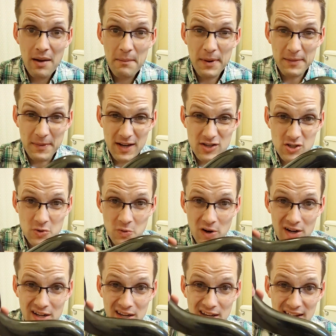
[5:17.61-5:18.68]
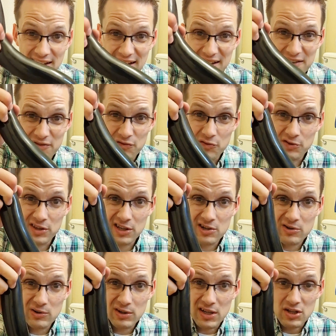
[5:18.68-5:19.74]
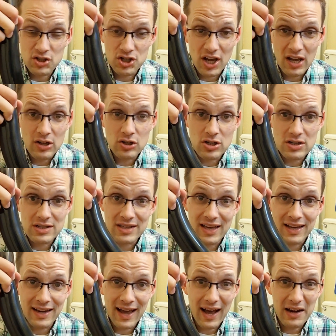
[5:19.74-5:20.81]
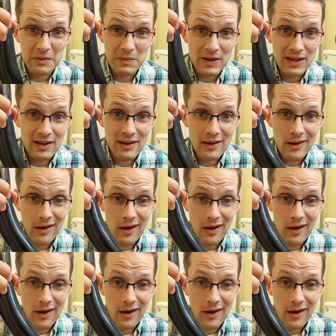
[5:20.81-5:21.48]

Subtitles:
But by squatting, it kind of literally changes the anatomy